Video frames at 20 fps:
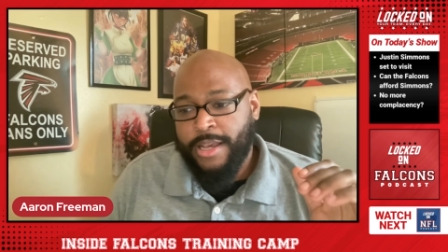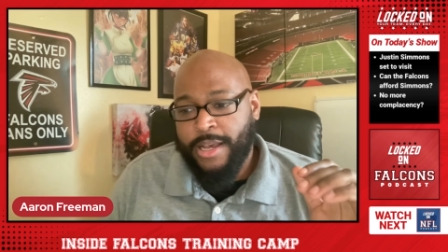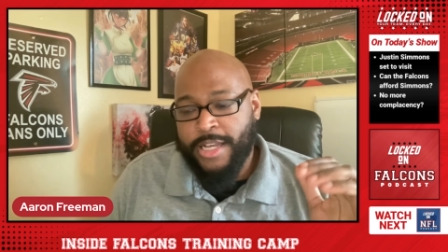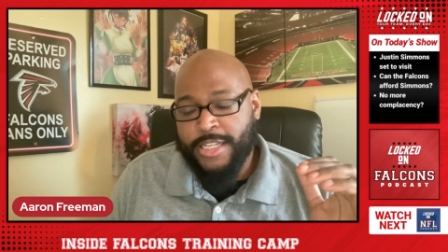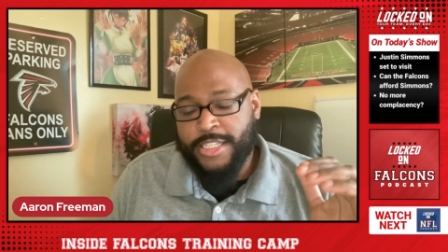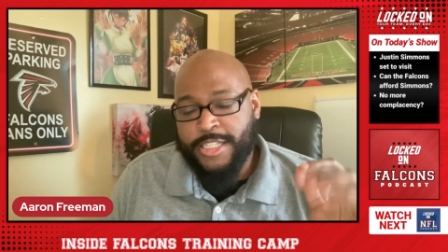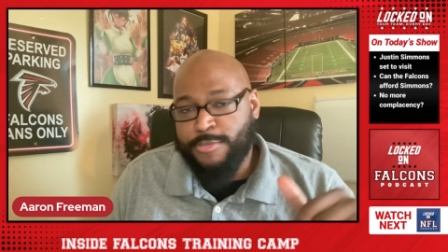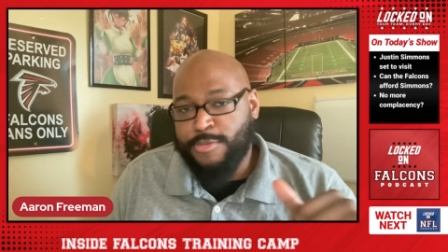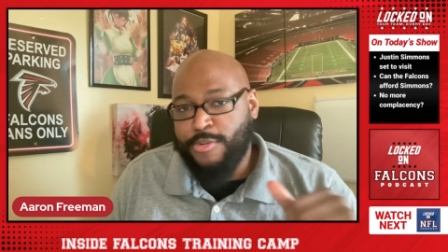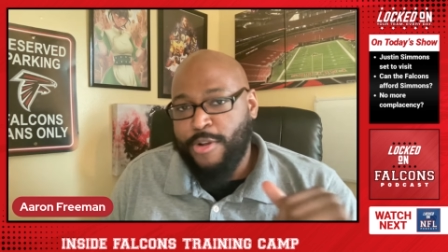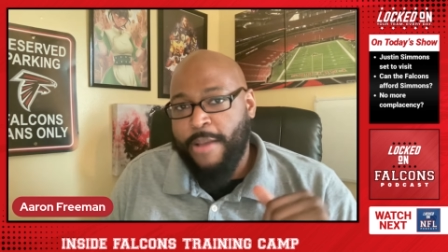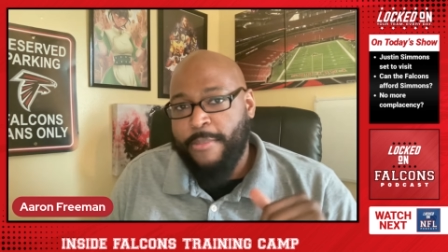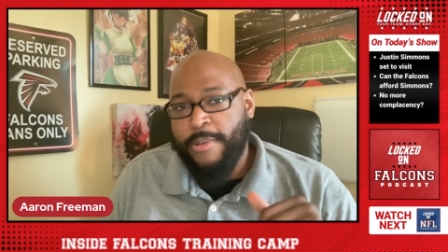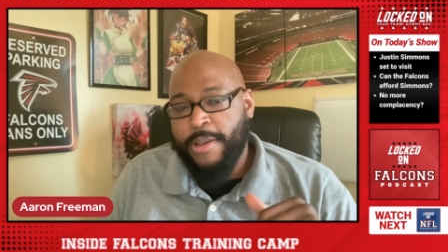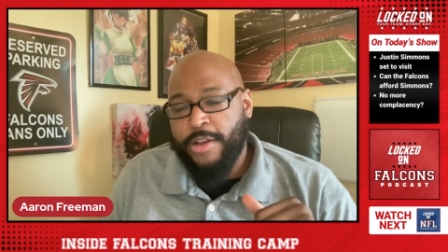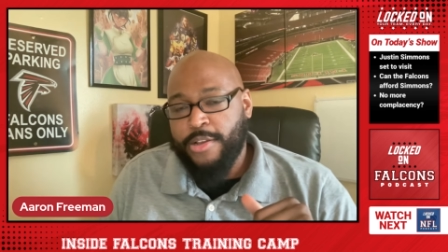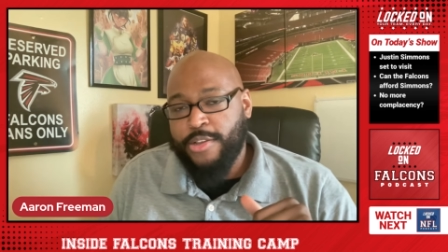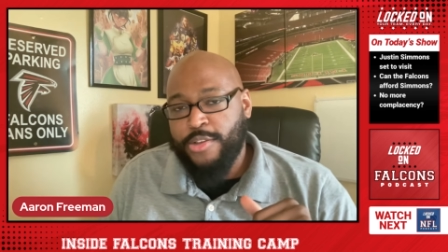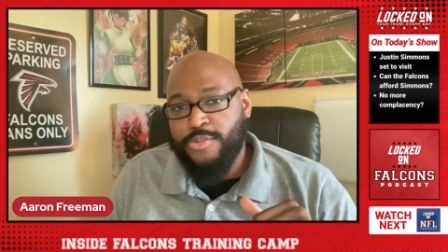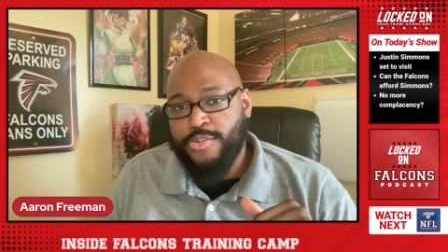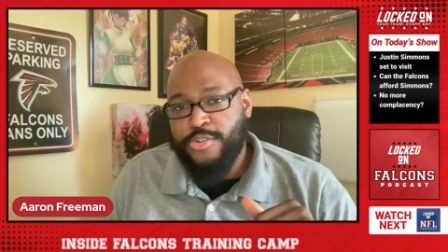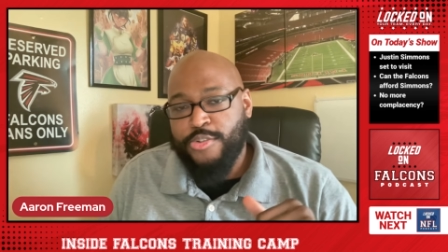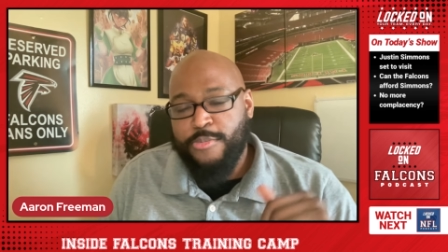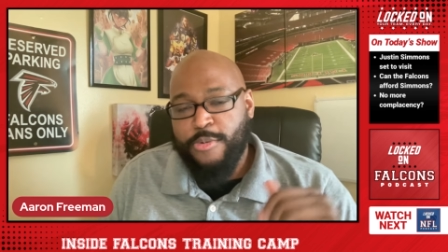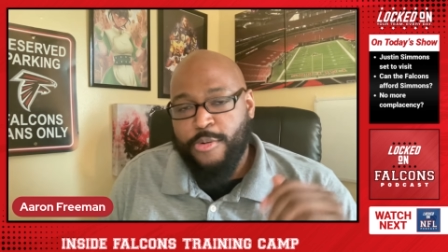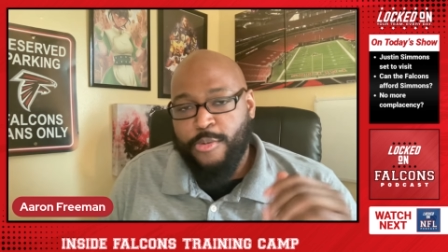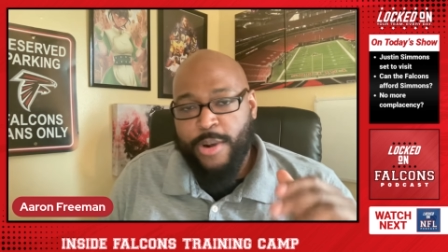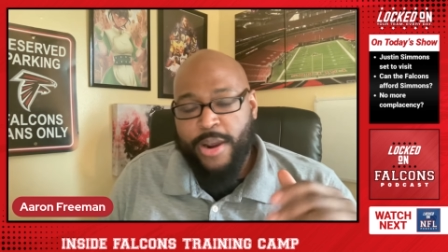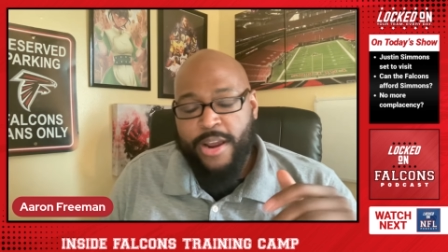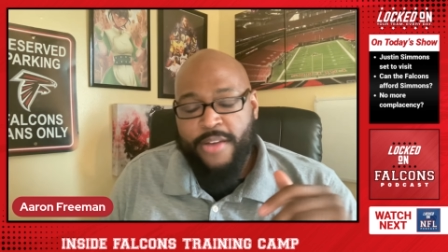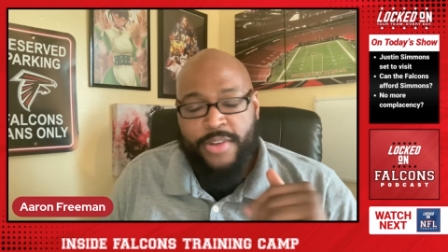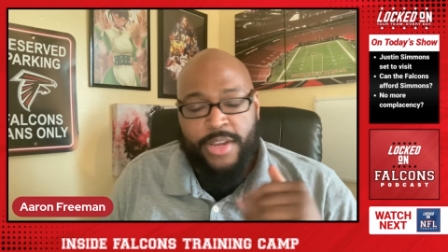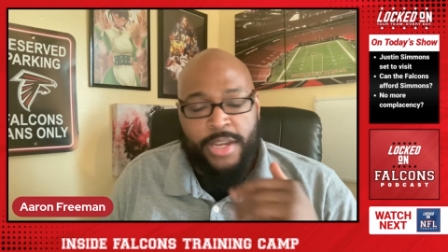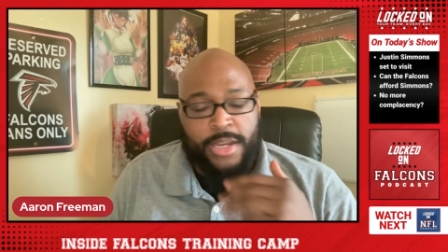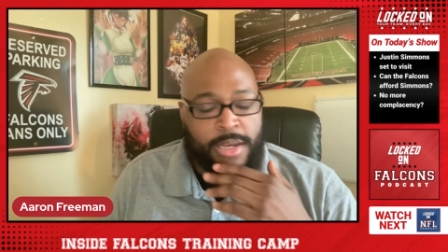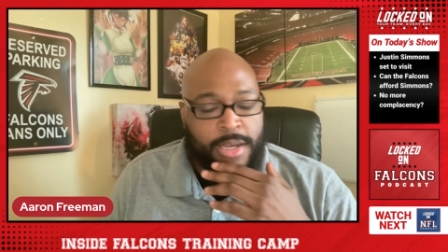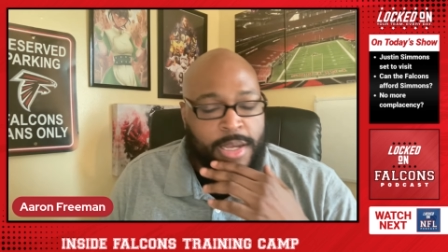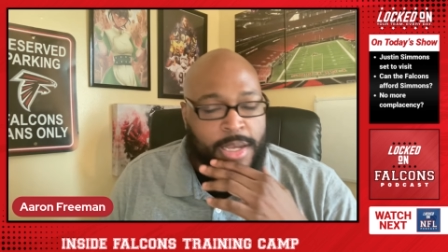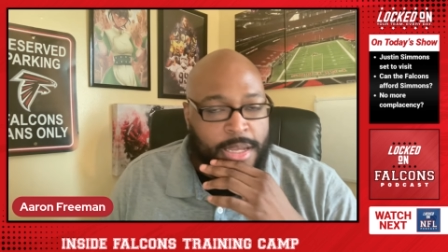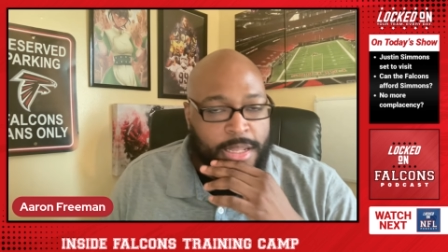uh, subscribing on YouTube or wherever
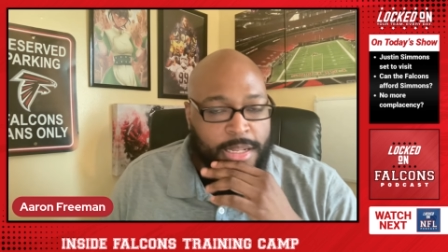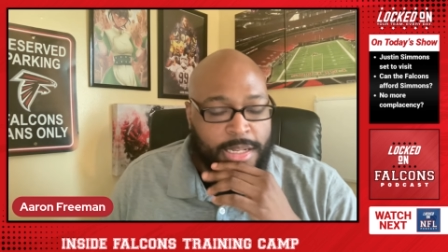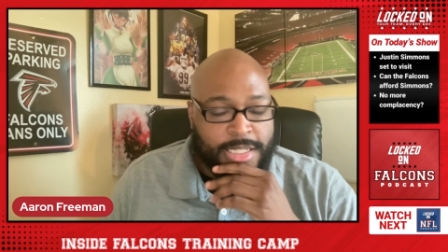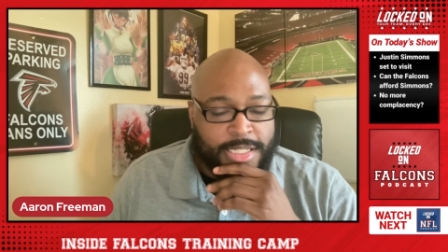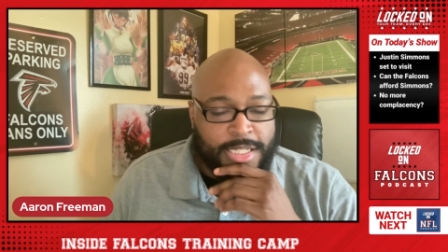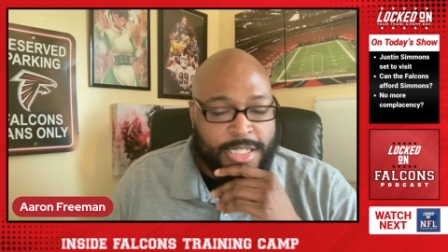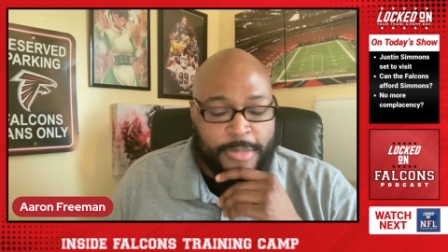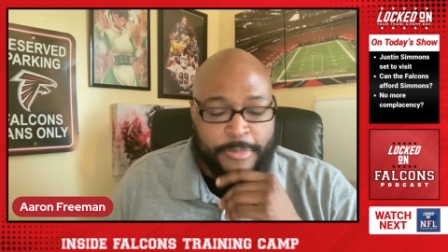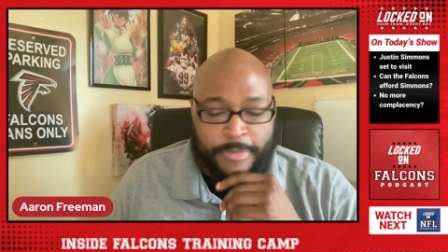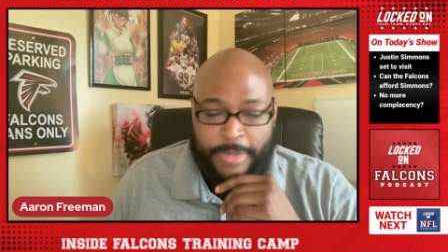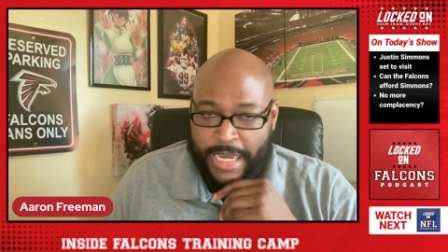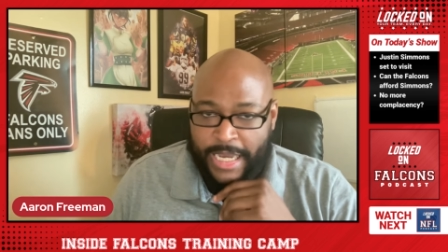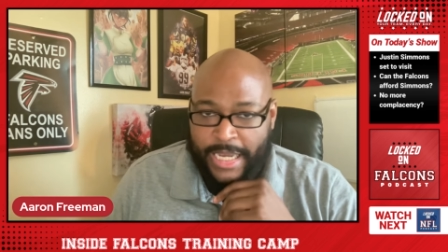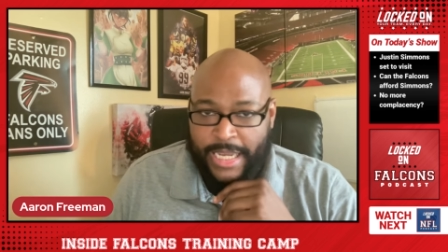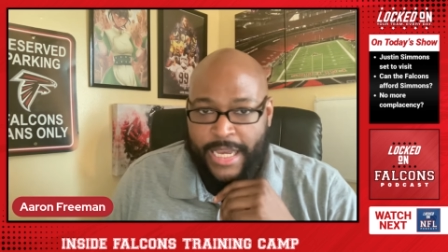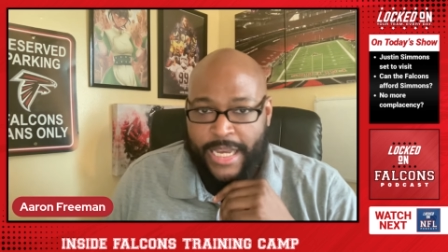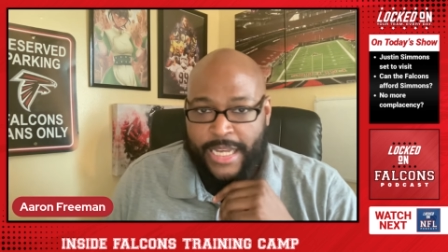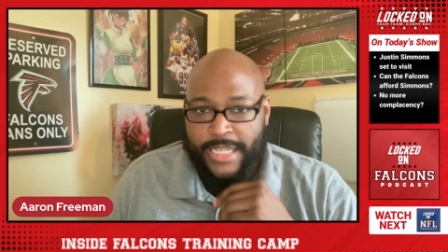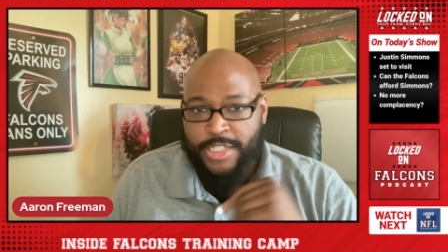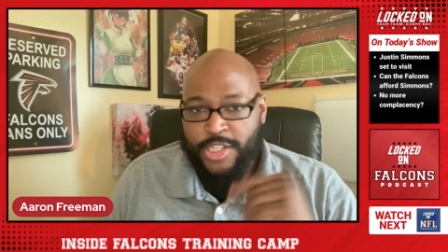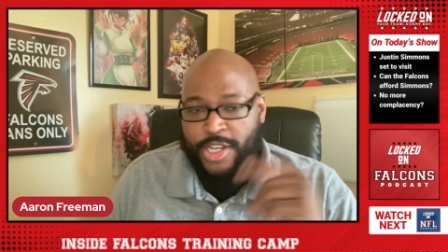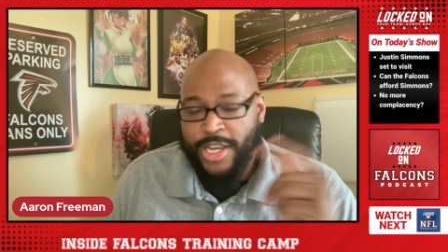you listen to podcasts.